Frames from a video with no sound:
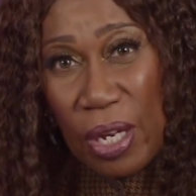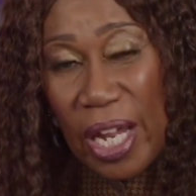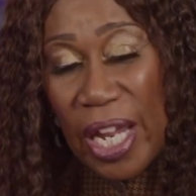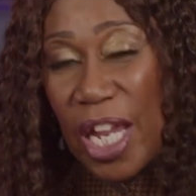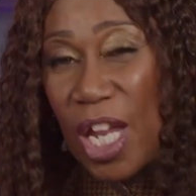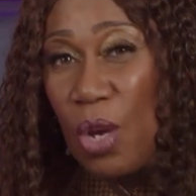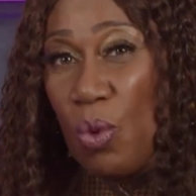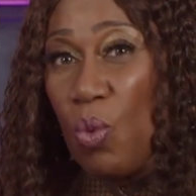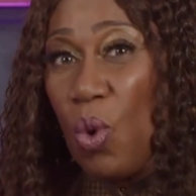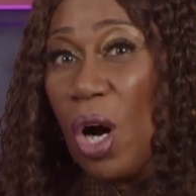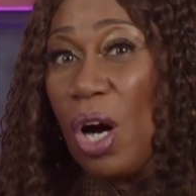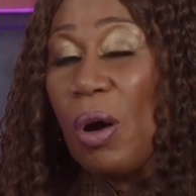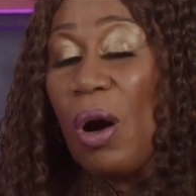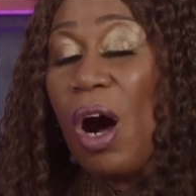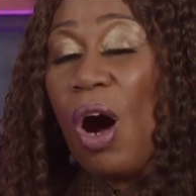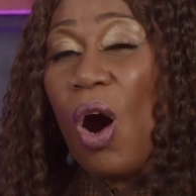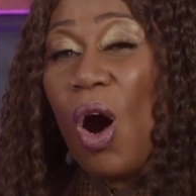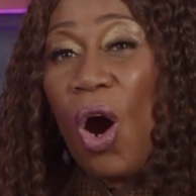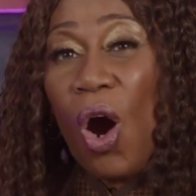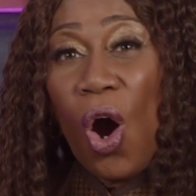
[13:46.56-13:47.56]
He will
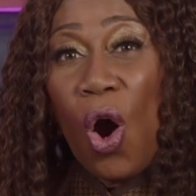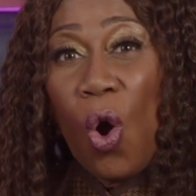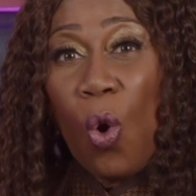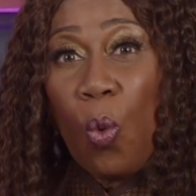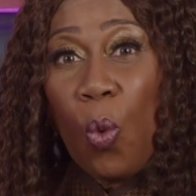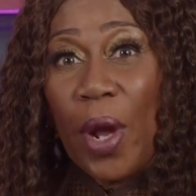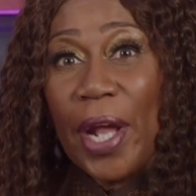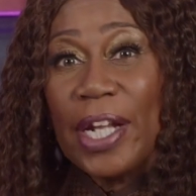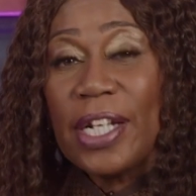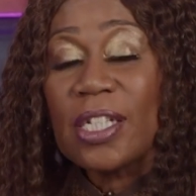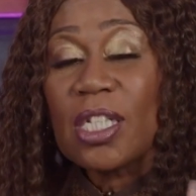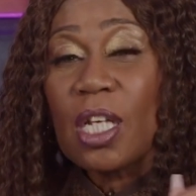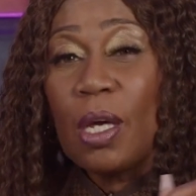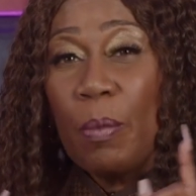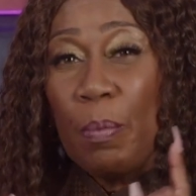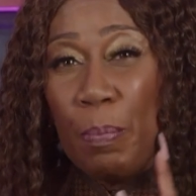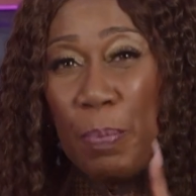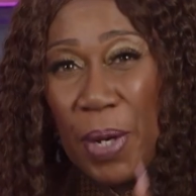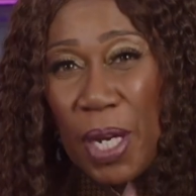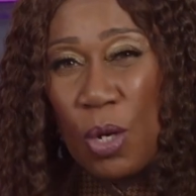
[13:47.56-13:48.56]
always
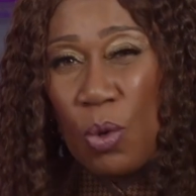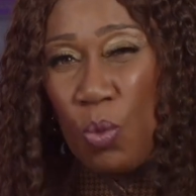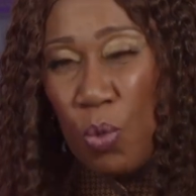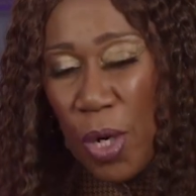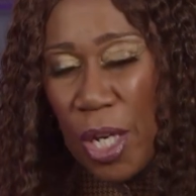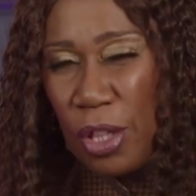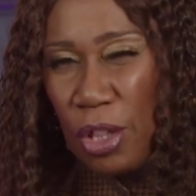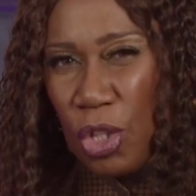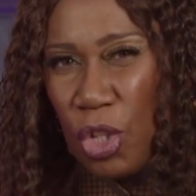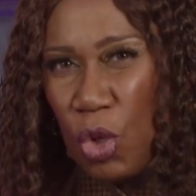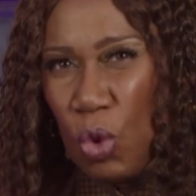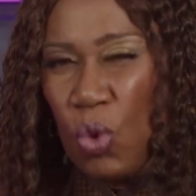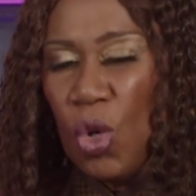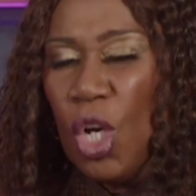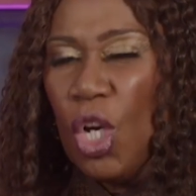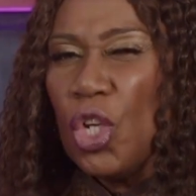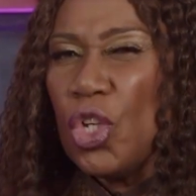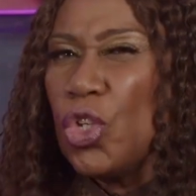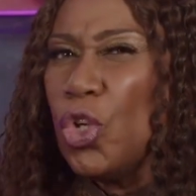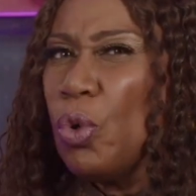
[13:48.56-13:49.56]
be with you.
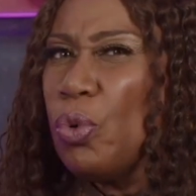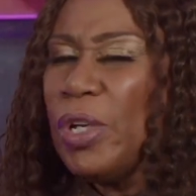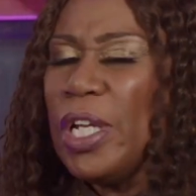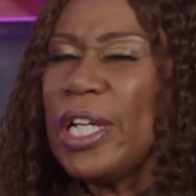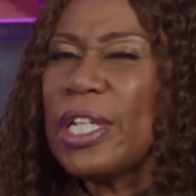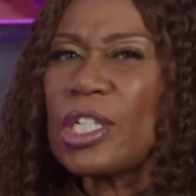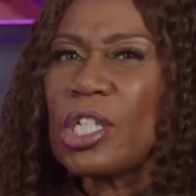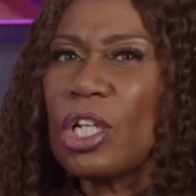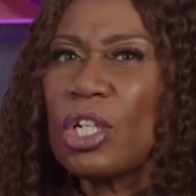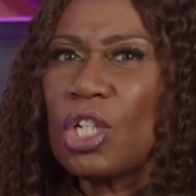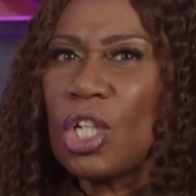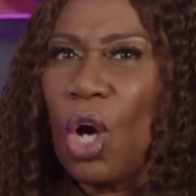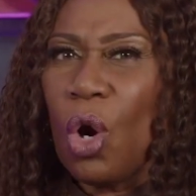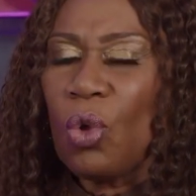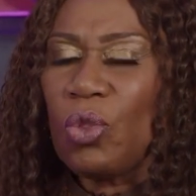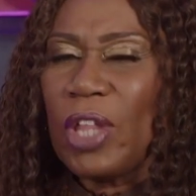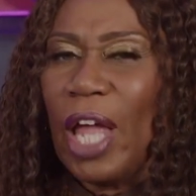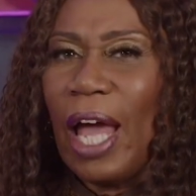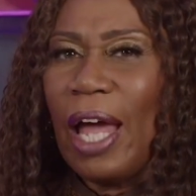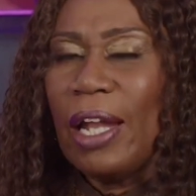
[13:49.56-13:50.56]
You need to
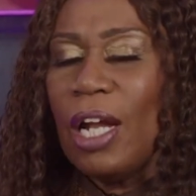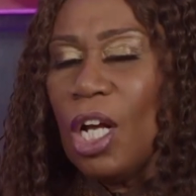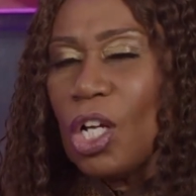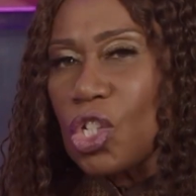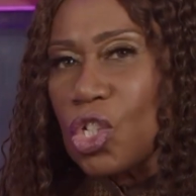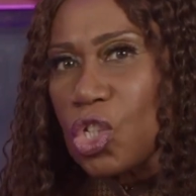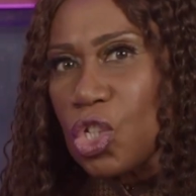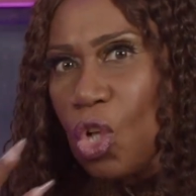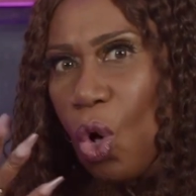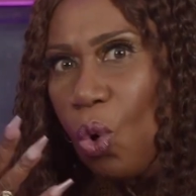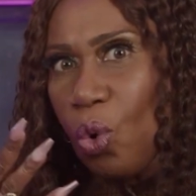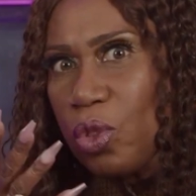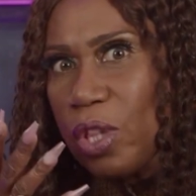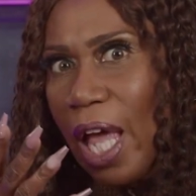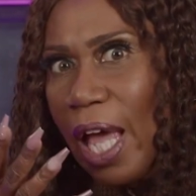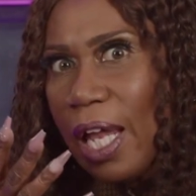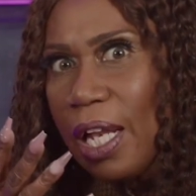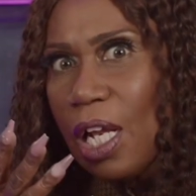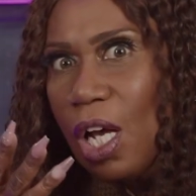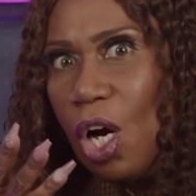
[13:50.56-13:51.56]
know that so
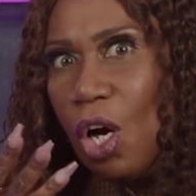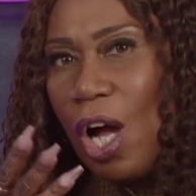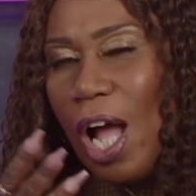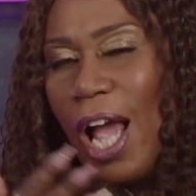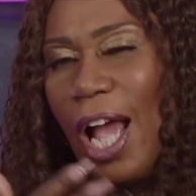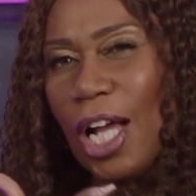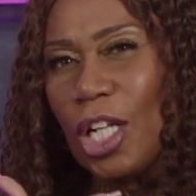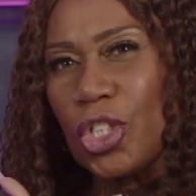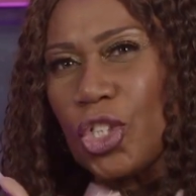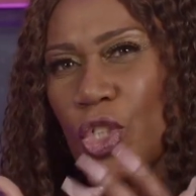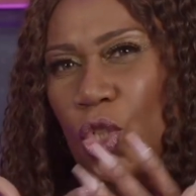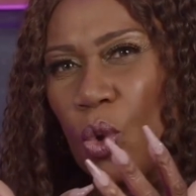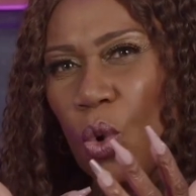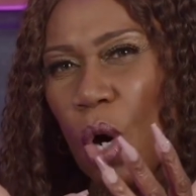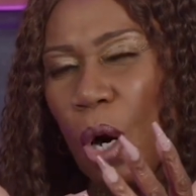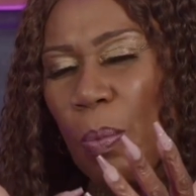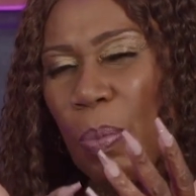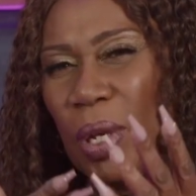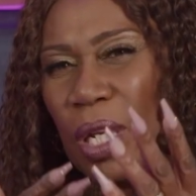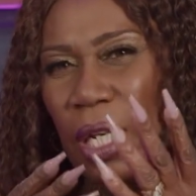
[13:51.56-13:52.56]
that as
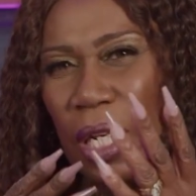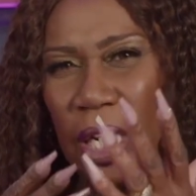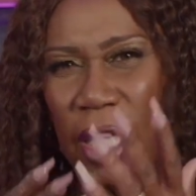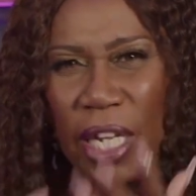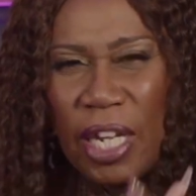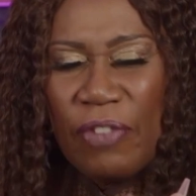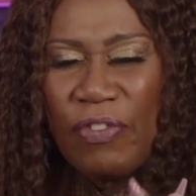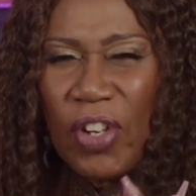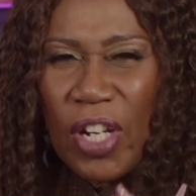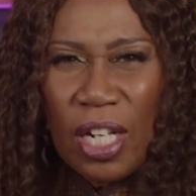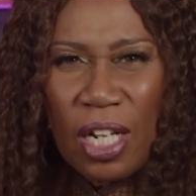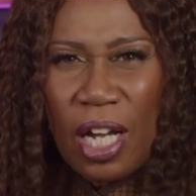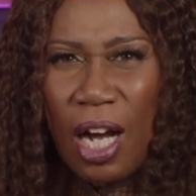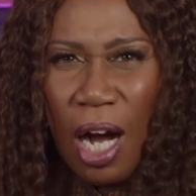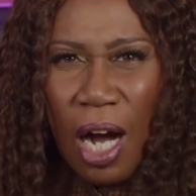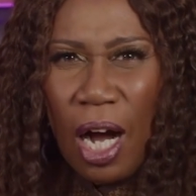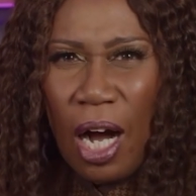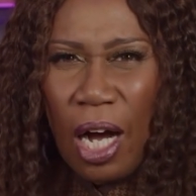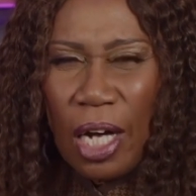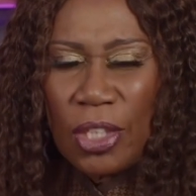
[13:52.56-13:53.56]
you are believing
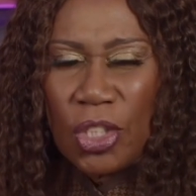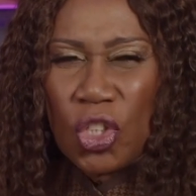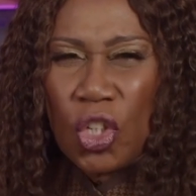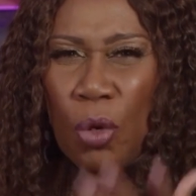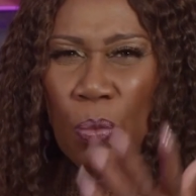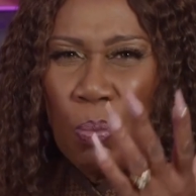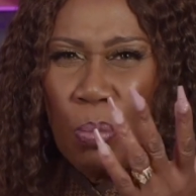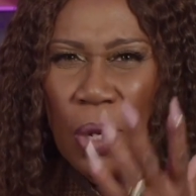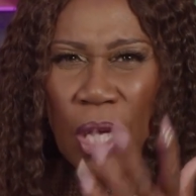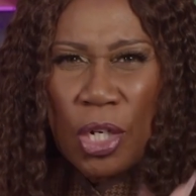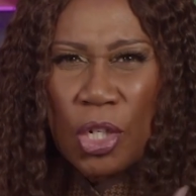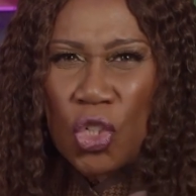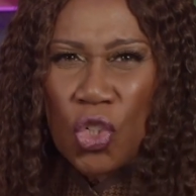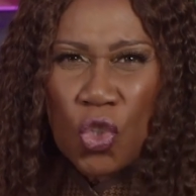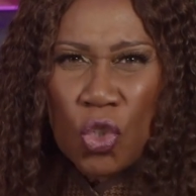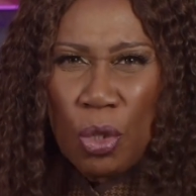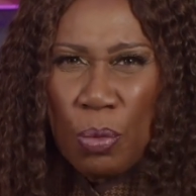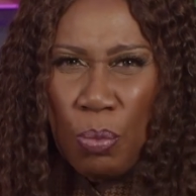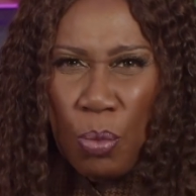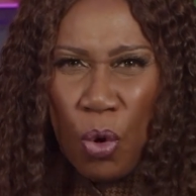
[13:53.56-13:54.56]
God to
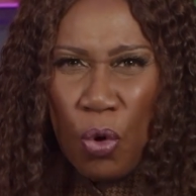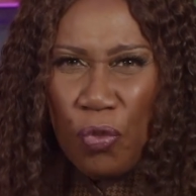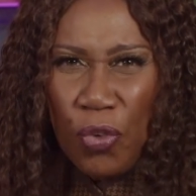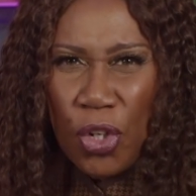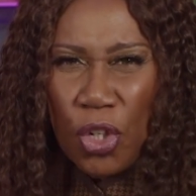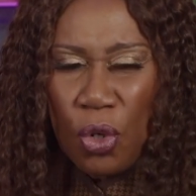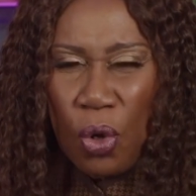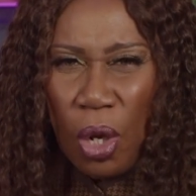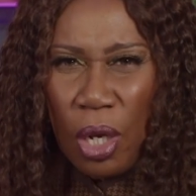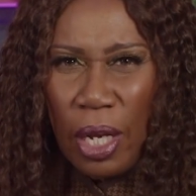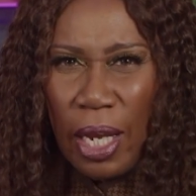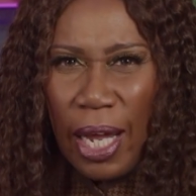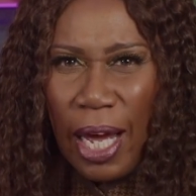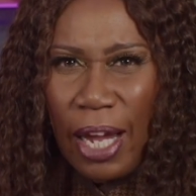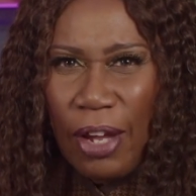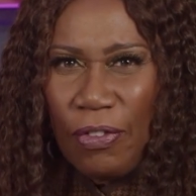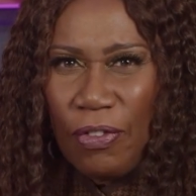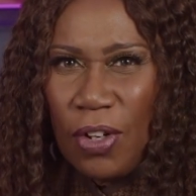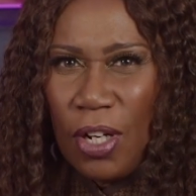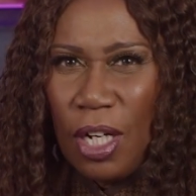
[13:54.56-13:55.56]
minister and move in your
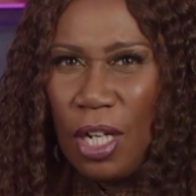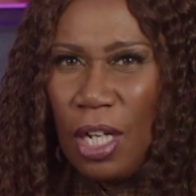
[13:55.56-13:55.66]
life,